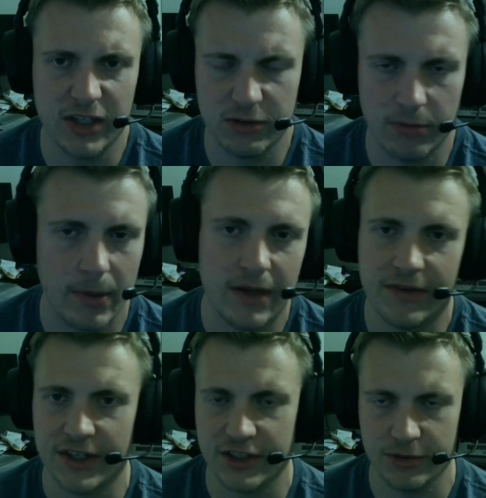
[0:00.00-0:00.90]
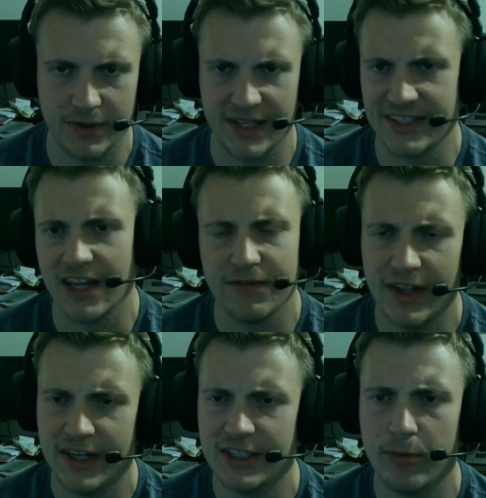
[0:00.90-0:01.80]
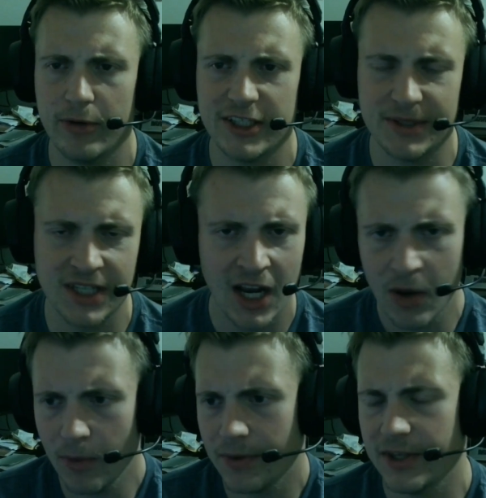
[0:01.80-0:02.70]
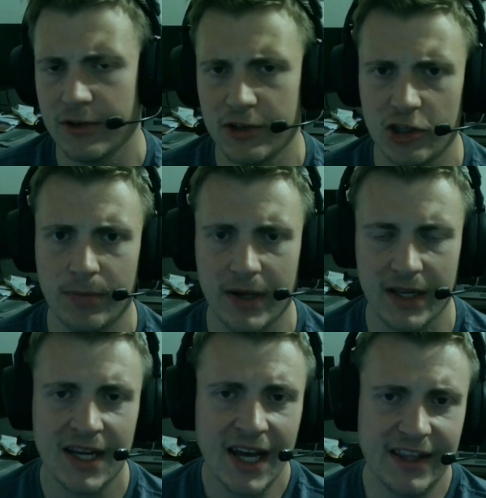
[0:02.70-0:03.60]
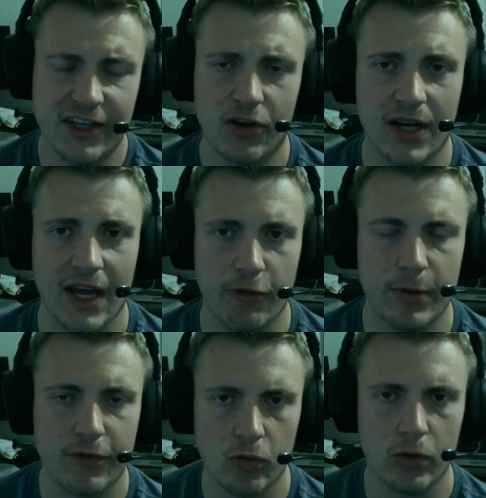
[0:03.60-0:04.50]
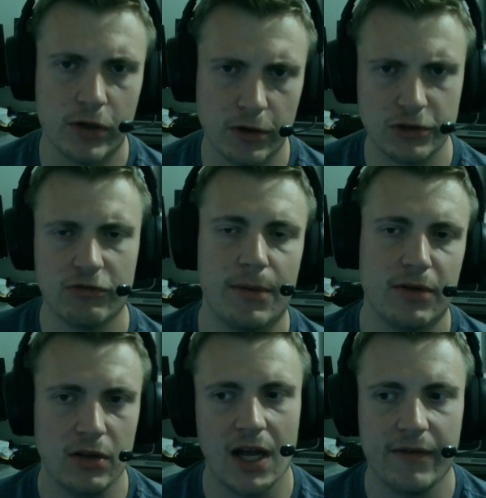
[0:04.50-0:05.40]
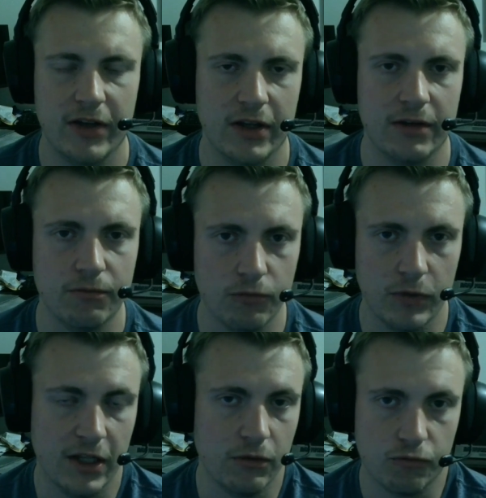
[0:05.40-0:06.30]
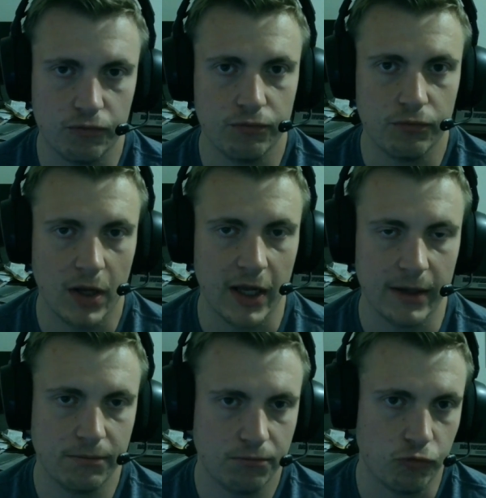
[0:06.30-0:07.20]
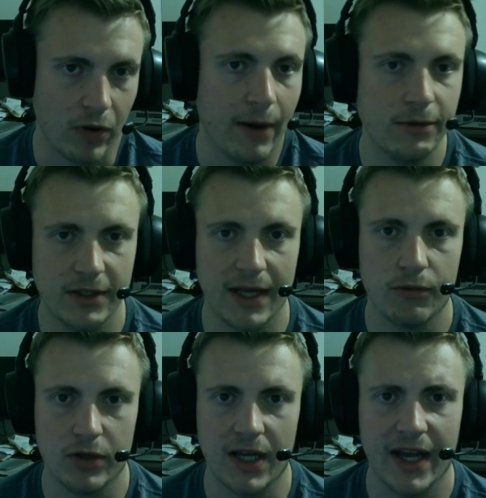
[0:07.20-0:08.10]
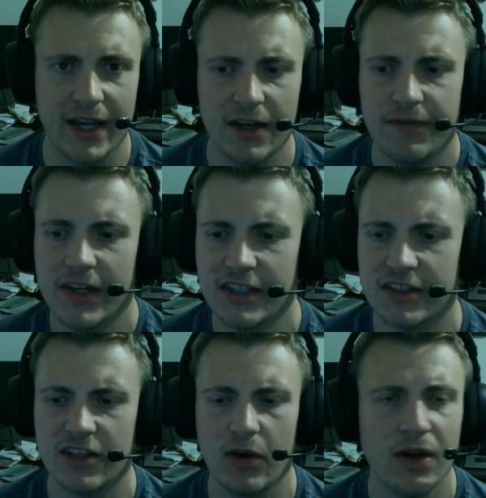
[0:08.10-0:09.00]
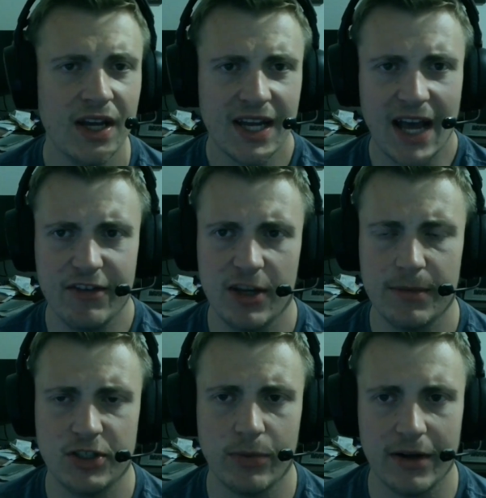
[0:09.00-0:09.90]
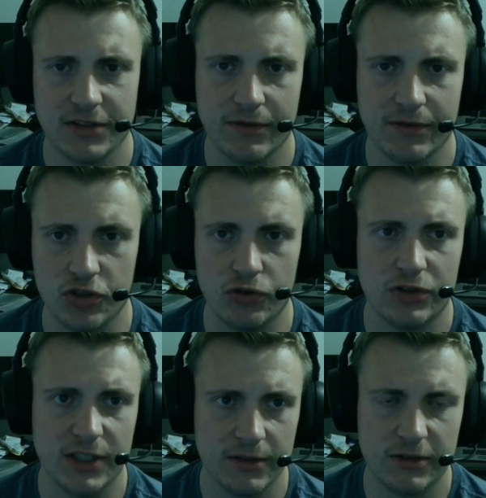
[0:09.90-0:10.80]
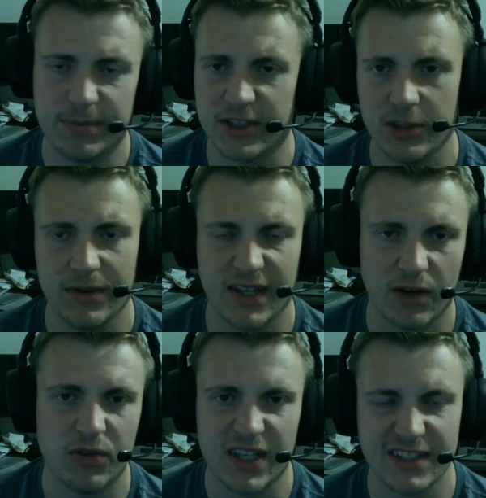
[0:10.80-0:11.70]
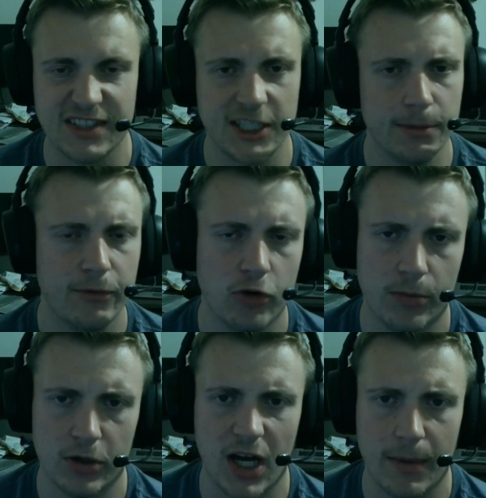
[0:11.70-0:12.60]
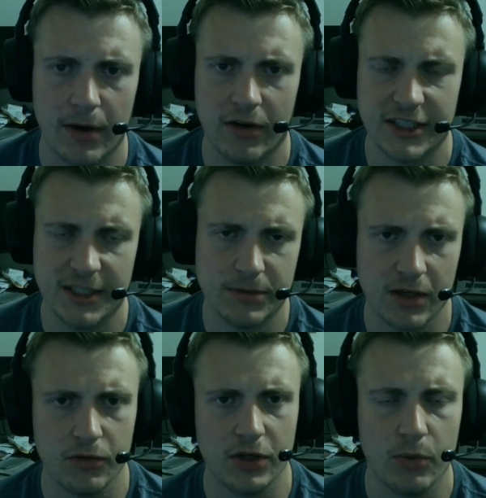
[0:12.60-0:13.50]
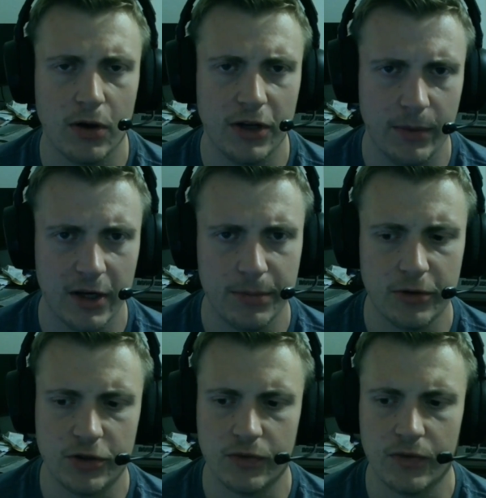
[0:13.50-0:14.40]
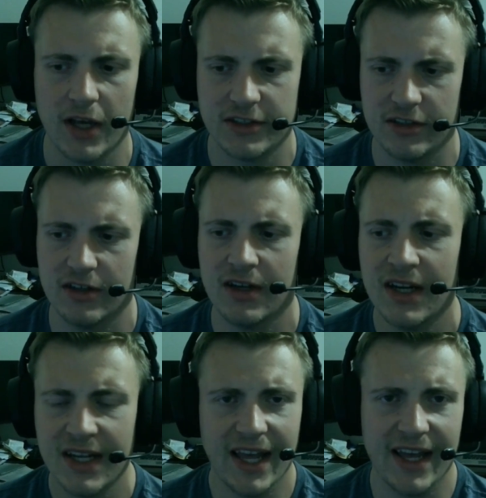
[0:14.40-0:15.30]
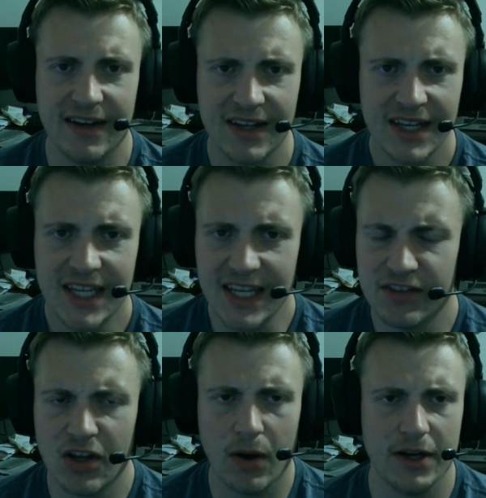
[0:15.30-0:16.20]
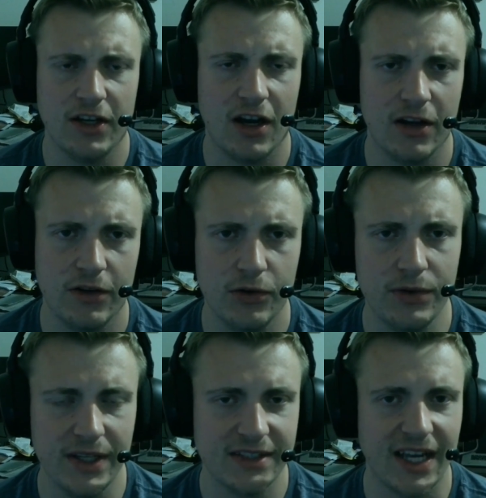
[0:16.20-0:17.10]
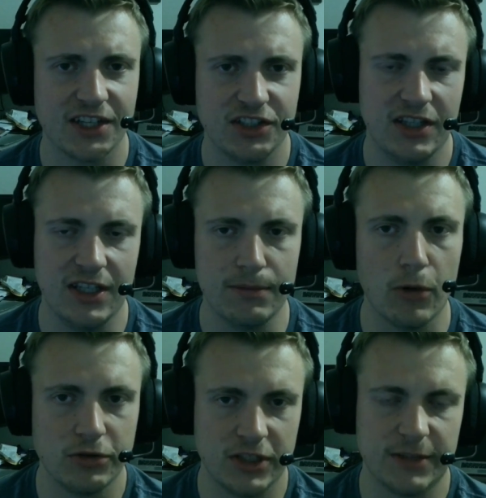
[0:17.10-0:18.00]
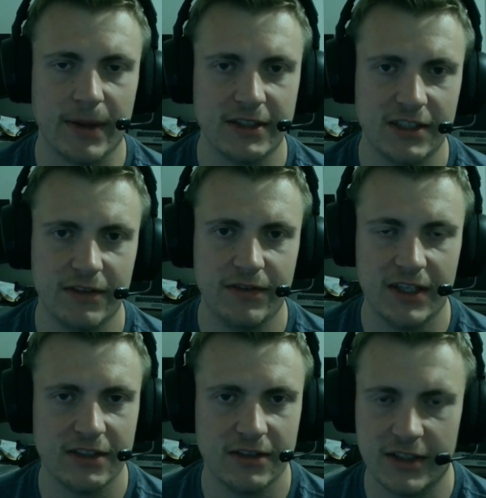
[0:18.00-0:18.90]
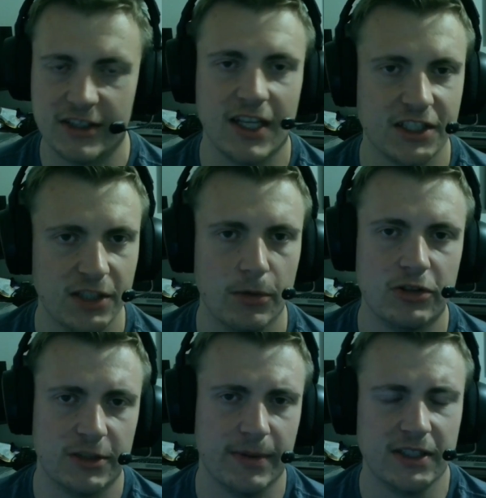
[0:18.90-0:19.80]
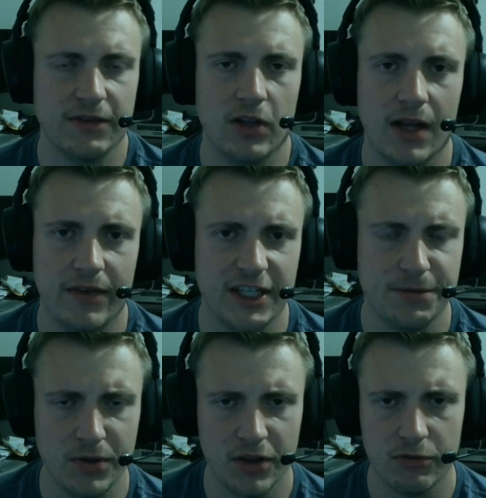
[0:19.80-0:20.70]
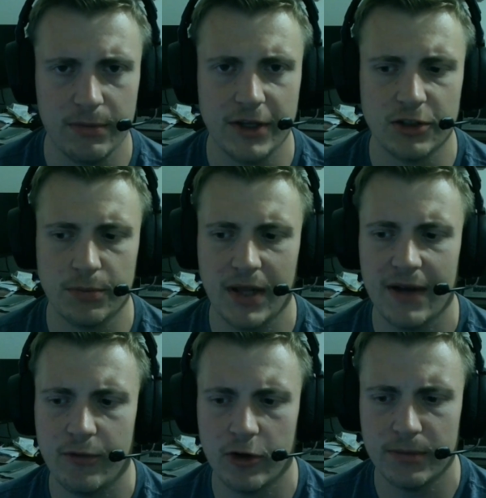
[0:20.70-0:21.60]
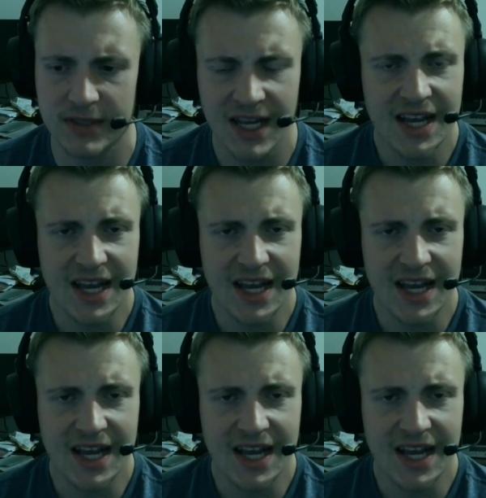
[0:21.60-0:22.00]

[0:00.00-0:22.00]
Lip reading: weeks where maybe he finishes with like 10 fantasy points, which won't kill you, but I think you're going to have a bit of a roller coaster ride with Olave and in route to that really high end finish. So having him as your wide receiver two, especially with like a really consistent performer in Amon-Ra, seems like a really quality way to build your roster. And even though on Yahoo he is actually the most expensive, this is actually the most expensive Olave is between the three major platforms.